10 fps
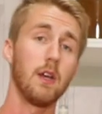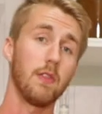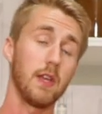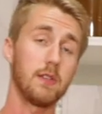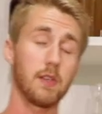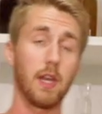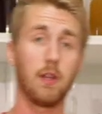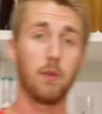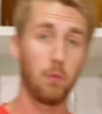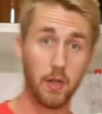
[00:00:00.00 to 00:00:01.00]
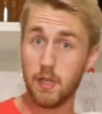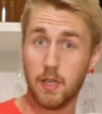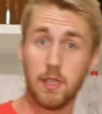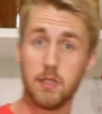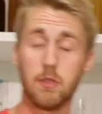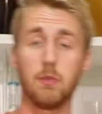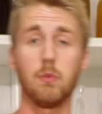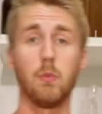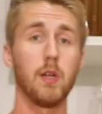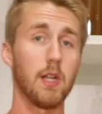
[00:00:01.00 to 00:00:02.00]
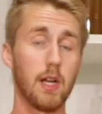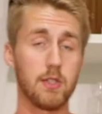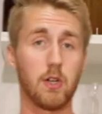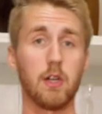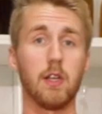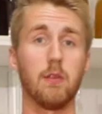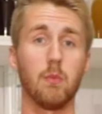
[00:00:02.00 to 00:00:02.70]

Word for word: things like what it is, when did I start it,